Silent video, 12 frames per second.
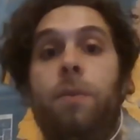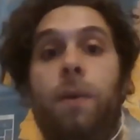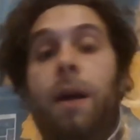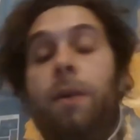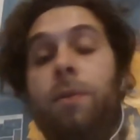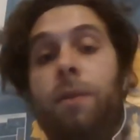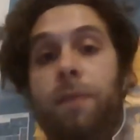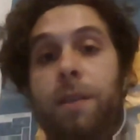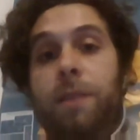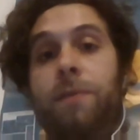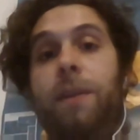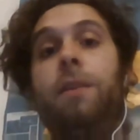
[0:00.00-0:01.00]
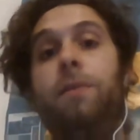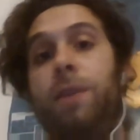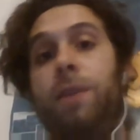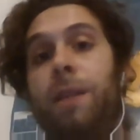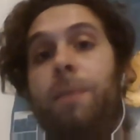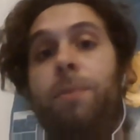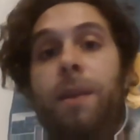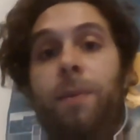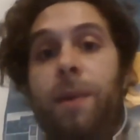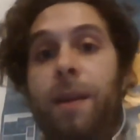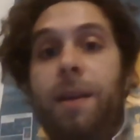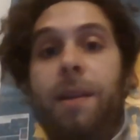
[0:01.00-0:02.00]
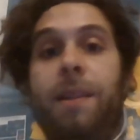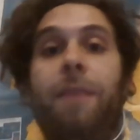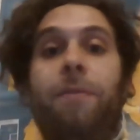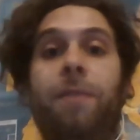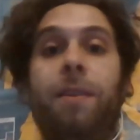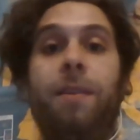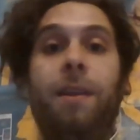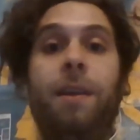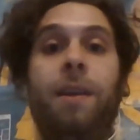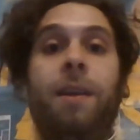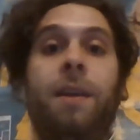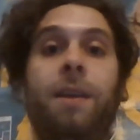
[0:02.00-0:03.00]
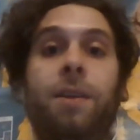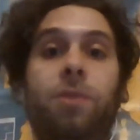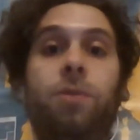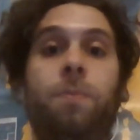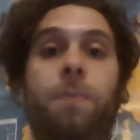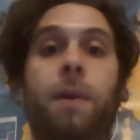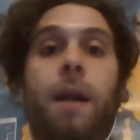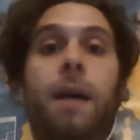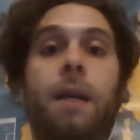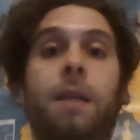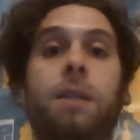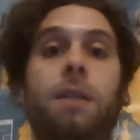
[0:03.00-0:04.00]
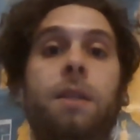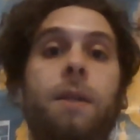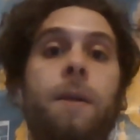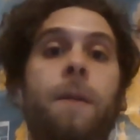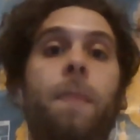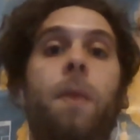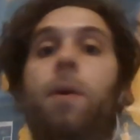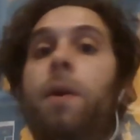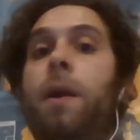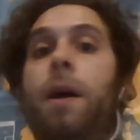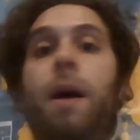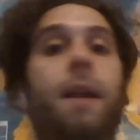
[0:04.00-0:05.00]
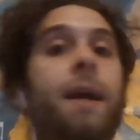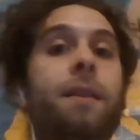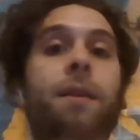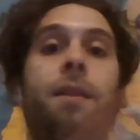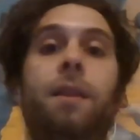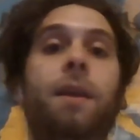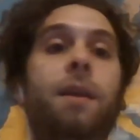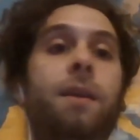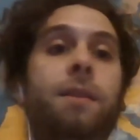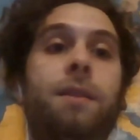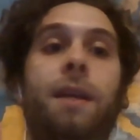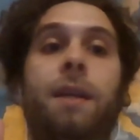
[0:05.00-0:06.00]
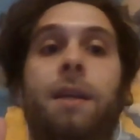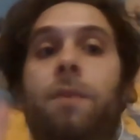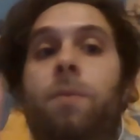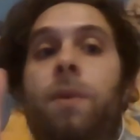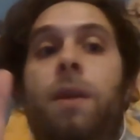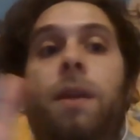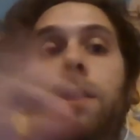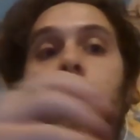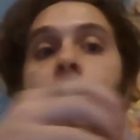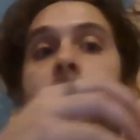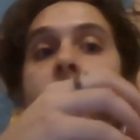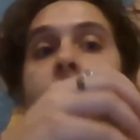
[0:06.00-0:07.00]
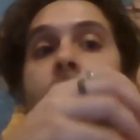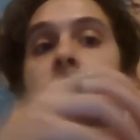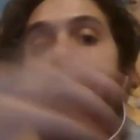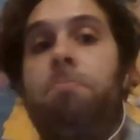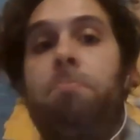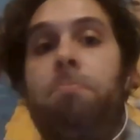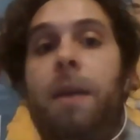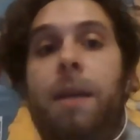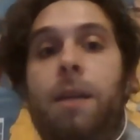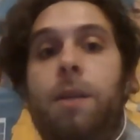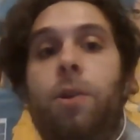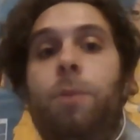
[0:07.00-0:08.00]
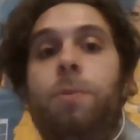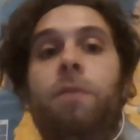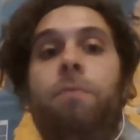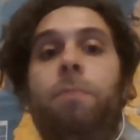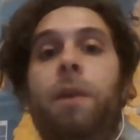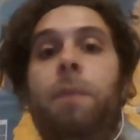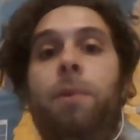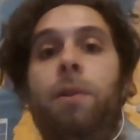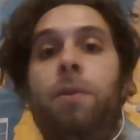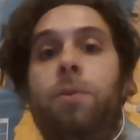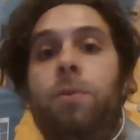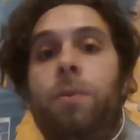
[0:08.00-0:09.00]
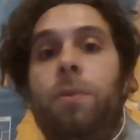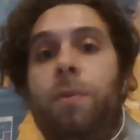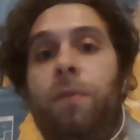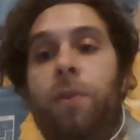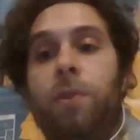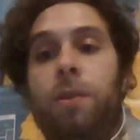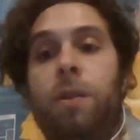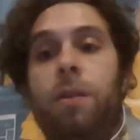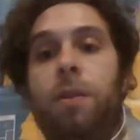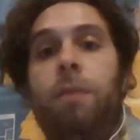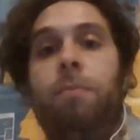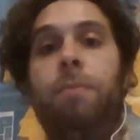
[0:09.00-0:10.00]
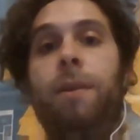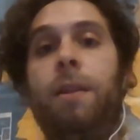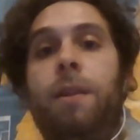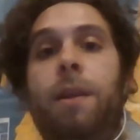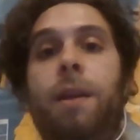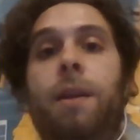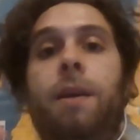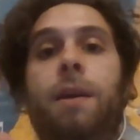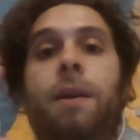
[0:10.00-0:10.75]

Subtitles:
were out of these videos, for example, they were definitely super nice. Or mm-hmm. another thing, it's like we just make groups of people to foster team building.